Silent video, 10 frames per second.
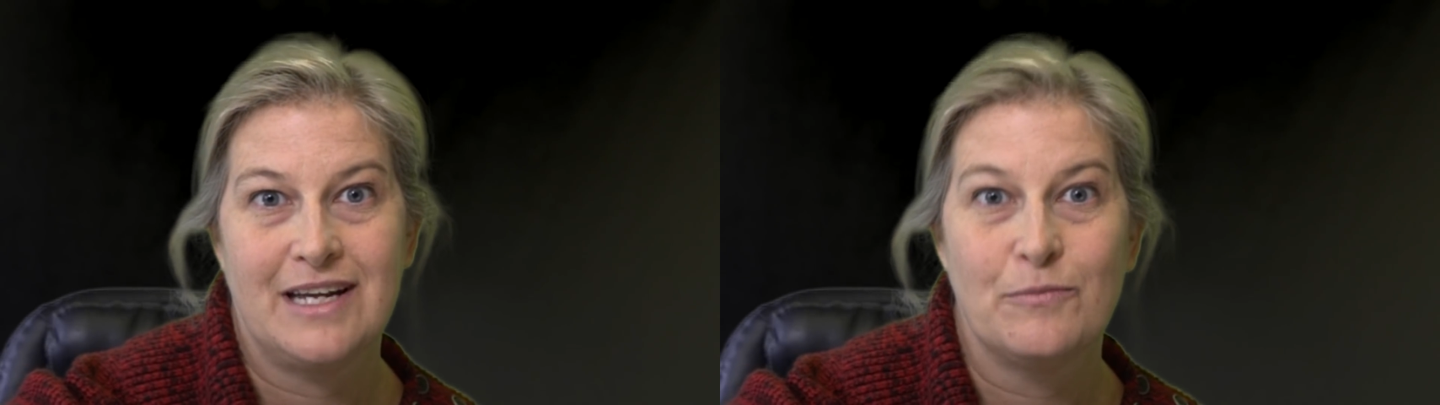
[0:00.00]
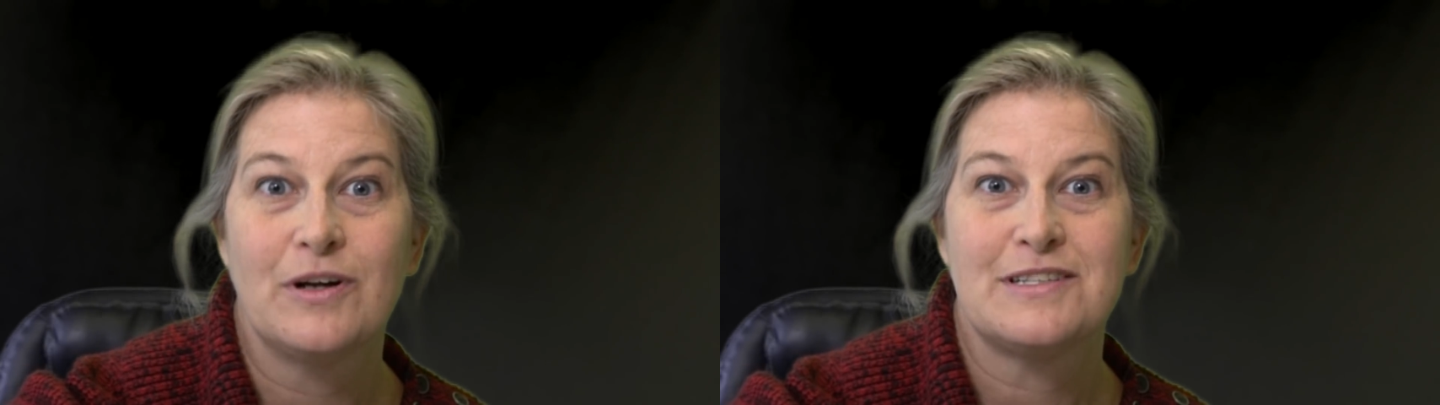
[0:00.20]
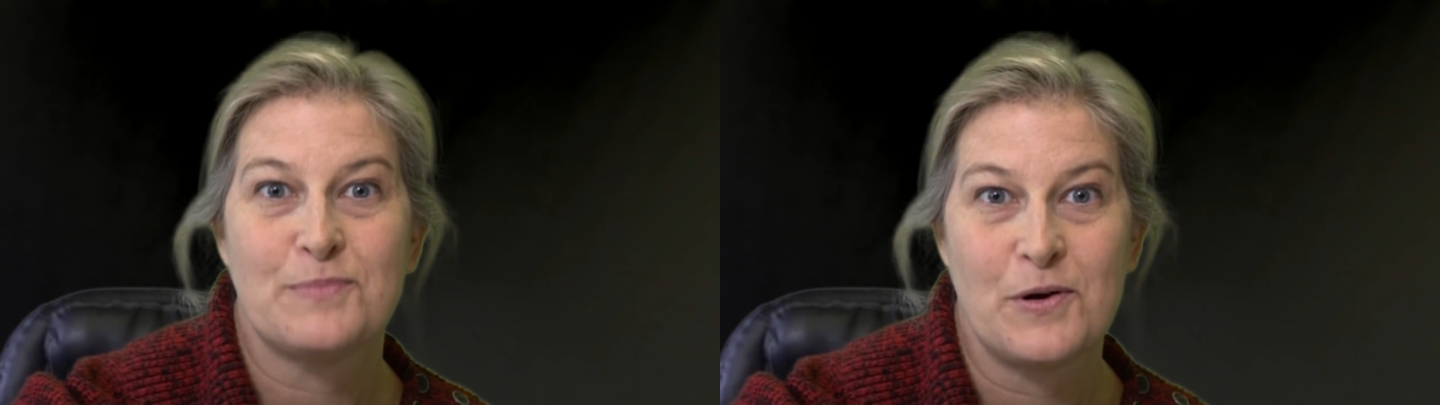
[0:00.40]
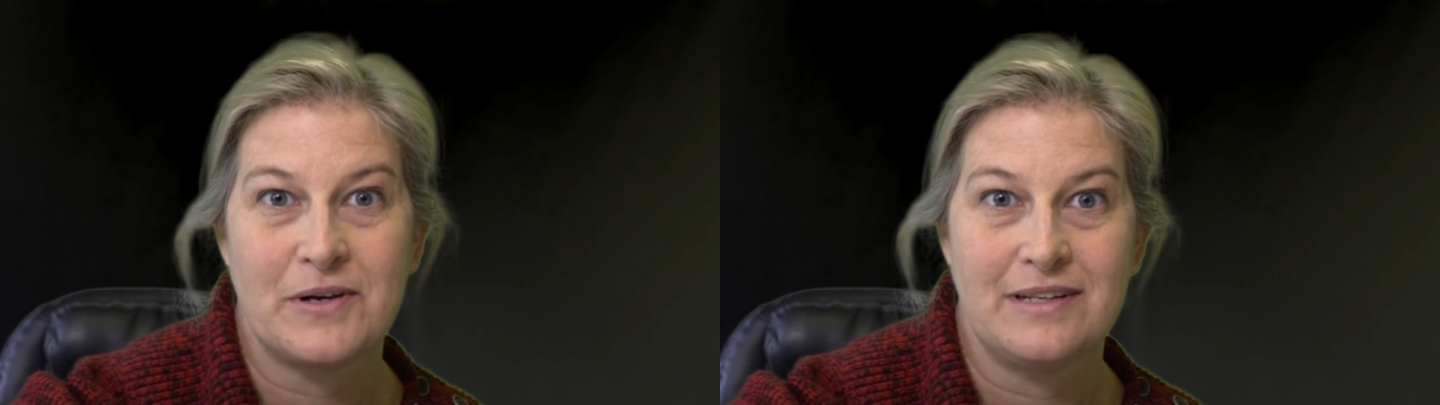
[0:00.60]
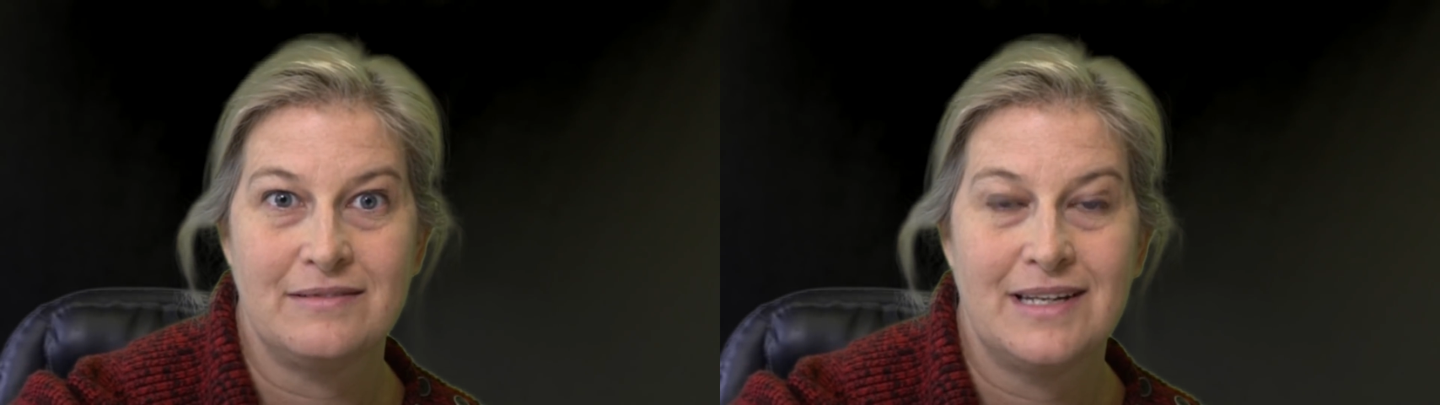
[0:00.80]
and what's
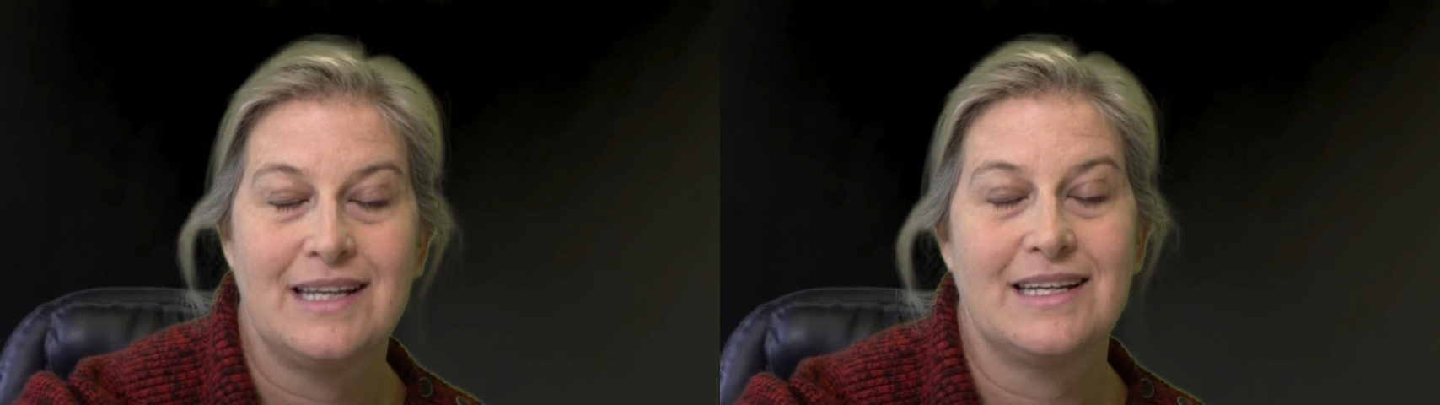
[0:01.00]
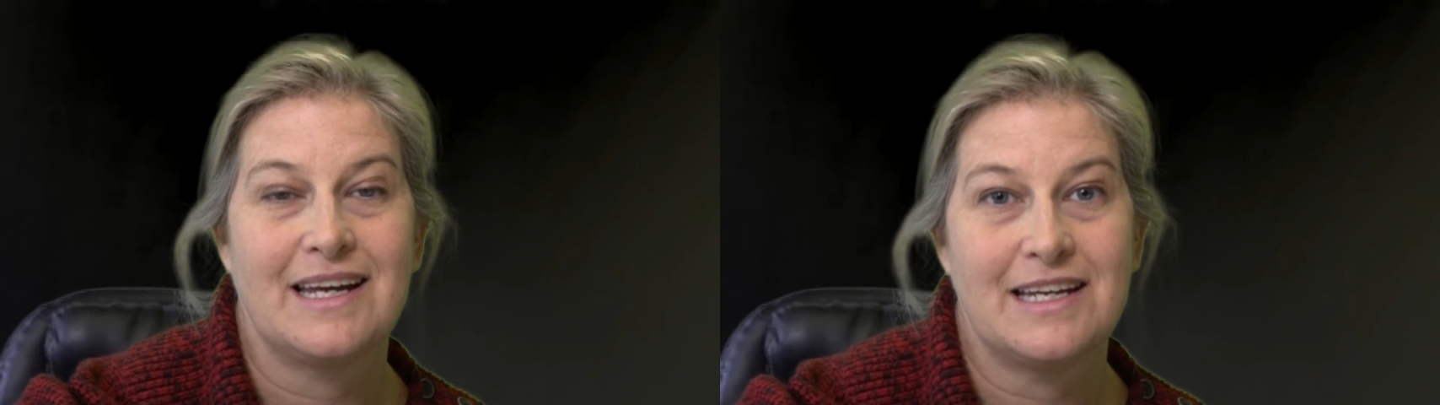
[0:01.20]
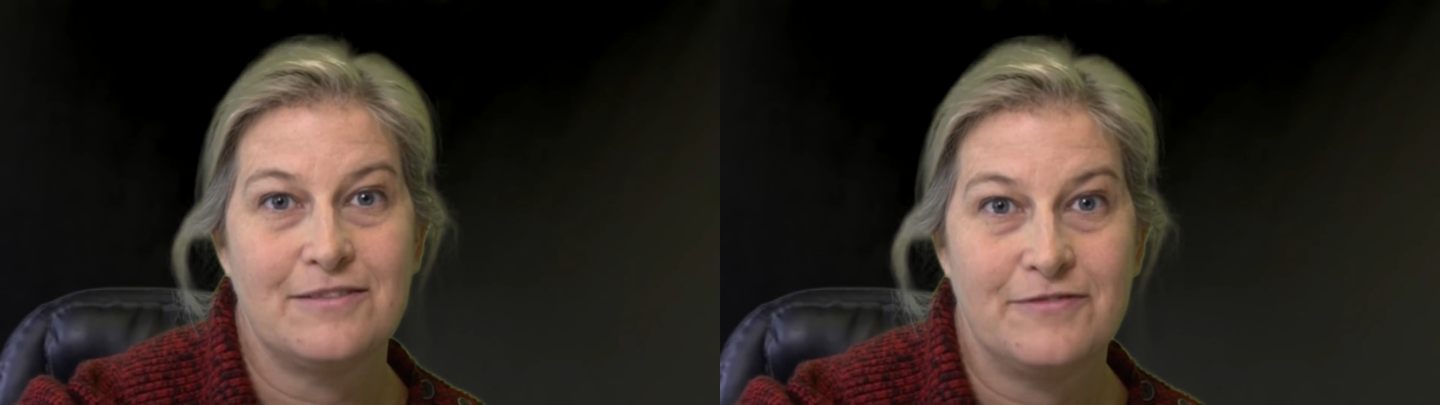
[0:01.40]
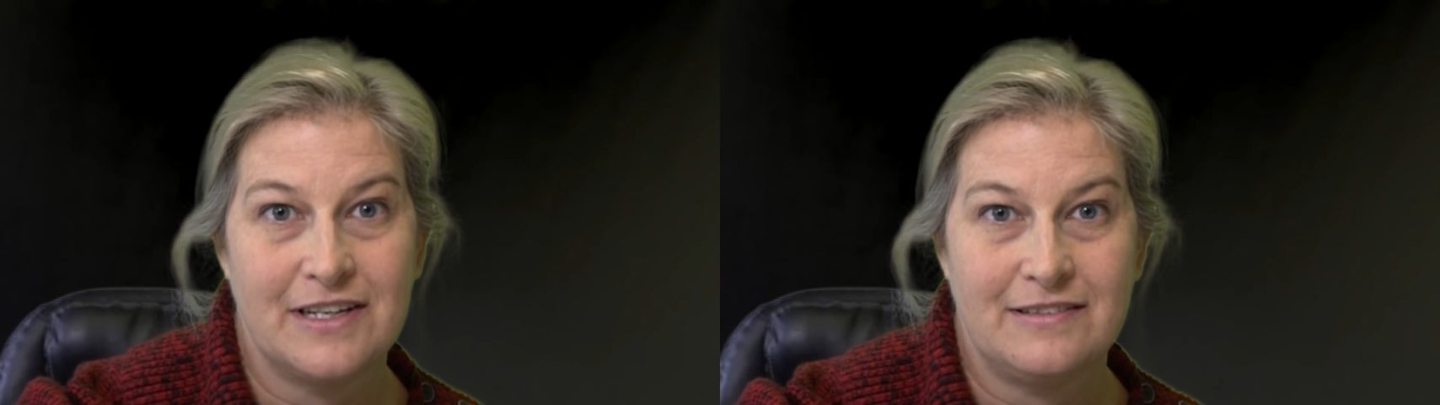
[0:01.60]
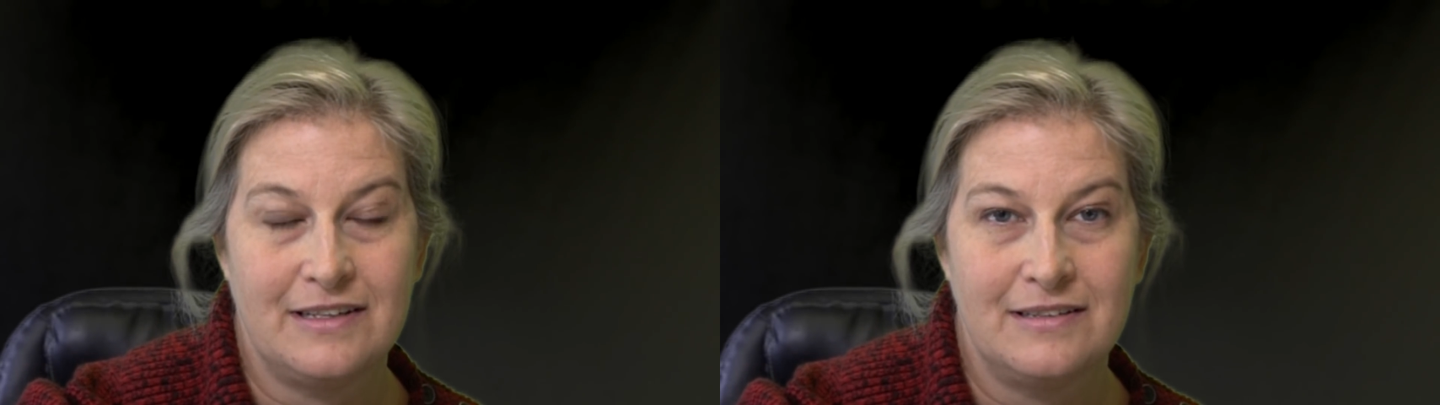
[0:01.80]
broken and that I can
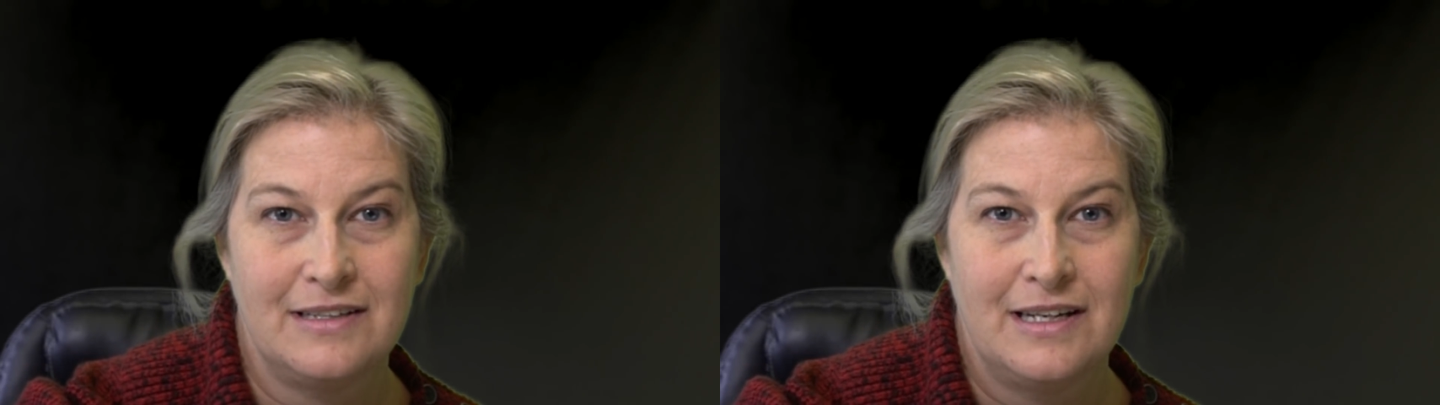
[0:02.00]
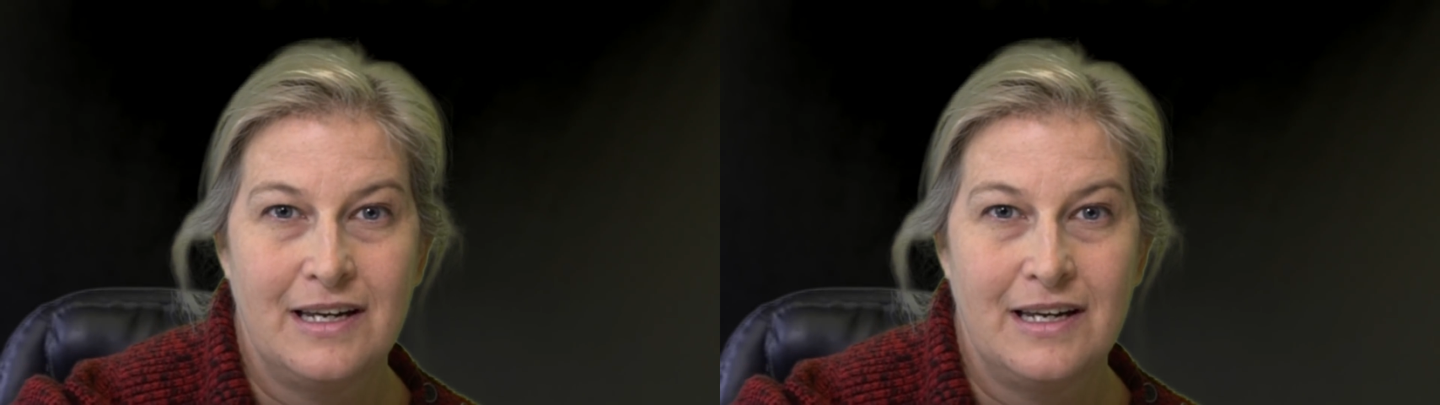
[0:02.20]
fix it.